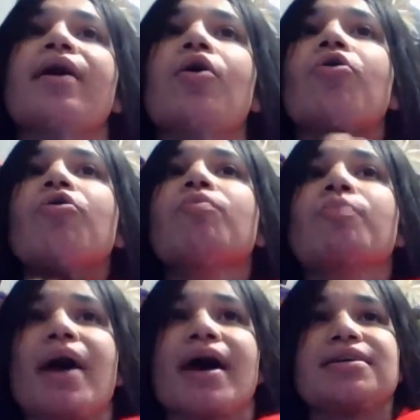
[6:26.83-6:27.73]
I go
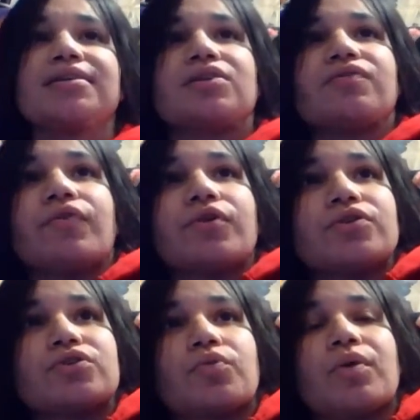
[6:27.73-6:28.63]
past the
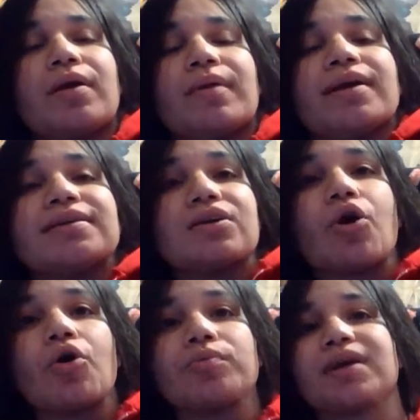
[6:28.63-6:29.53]
first 20 minutes in
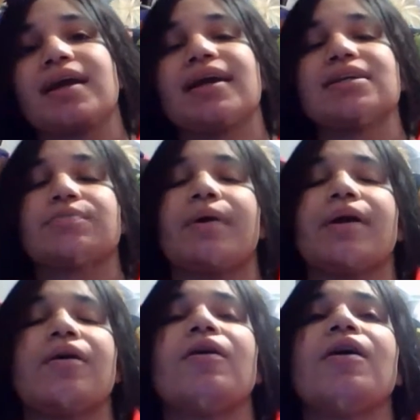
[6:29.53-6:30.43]
hopes that it gets
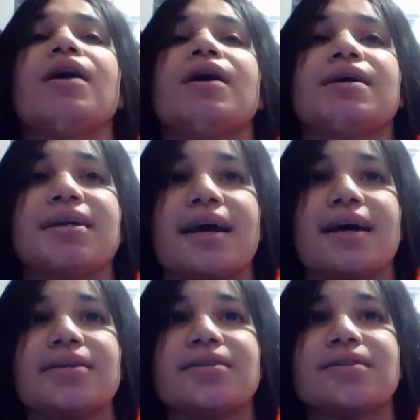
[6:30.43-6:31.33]
better?
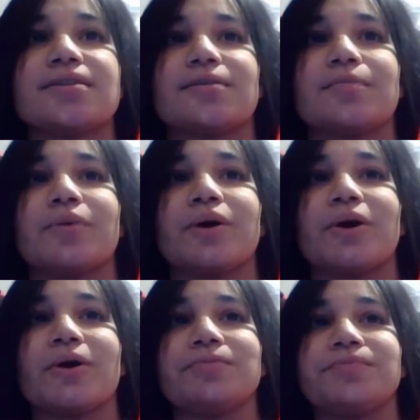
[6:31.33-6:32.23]
Yes. But
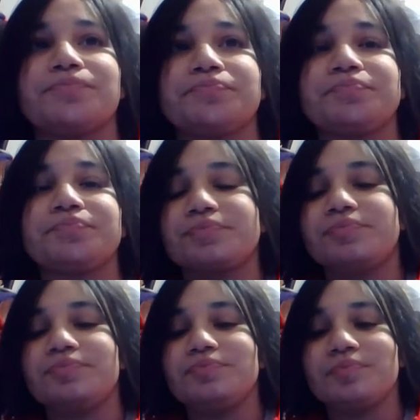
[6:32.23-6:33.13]

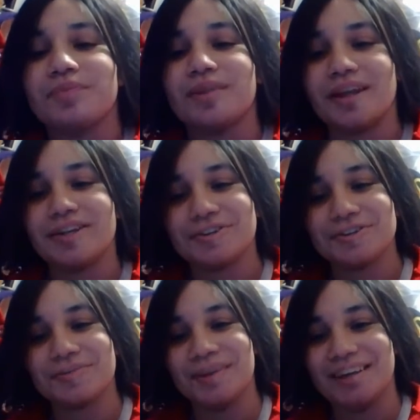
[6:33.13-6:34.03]
that's
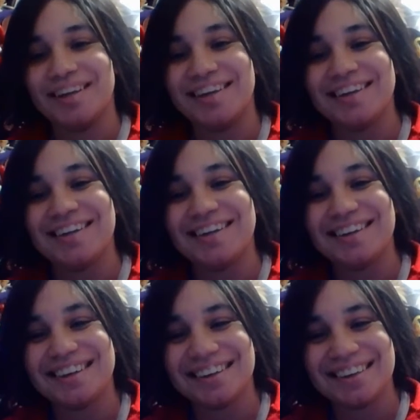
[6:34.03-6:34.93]
just me.
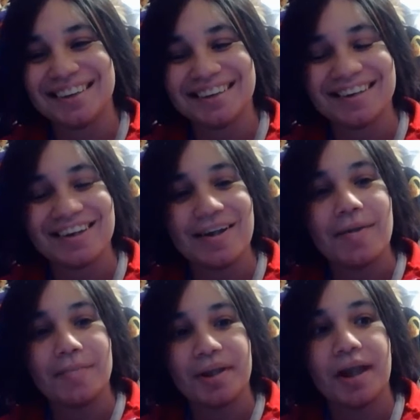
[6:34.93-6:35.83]

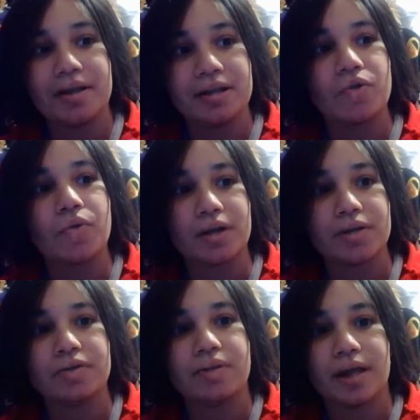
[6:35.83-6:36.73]
But yeah, you know, I
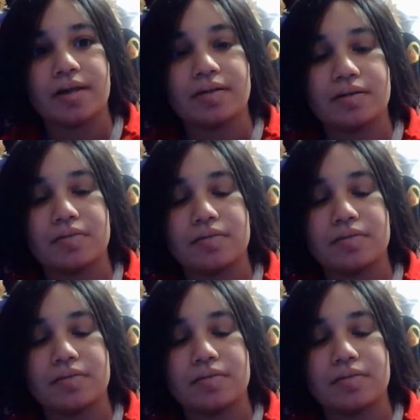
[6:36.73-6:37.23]
do like